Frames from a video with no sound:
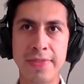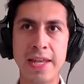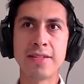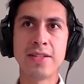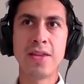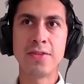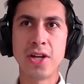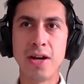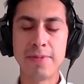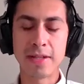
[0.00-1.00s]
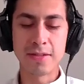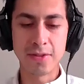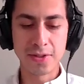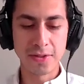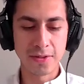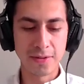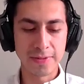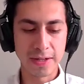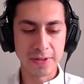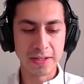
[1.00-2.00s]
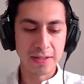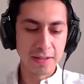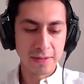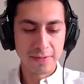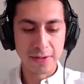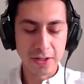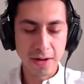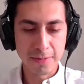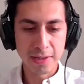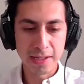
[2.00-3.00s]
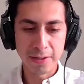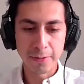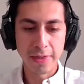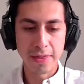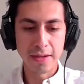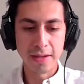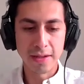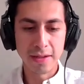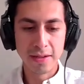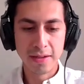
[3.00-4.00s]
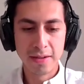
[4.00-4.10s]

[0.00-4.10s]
that's another topic. It's also very common lately with the